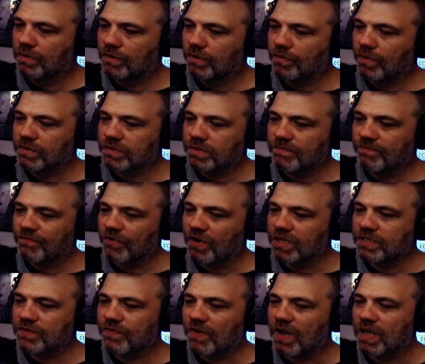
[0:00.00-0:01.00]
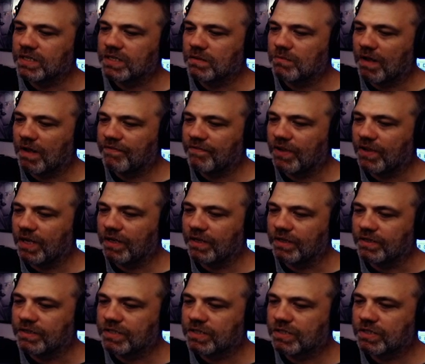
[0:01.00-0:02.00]
Throw some french fries in my
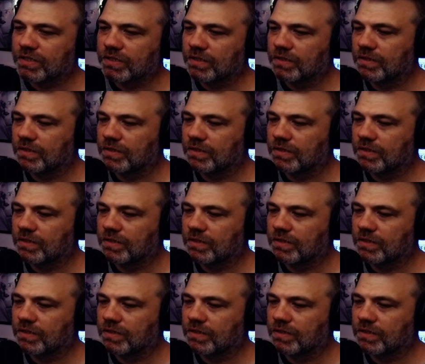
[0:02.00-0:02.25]
face.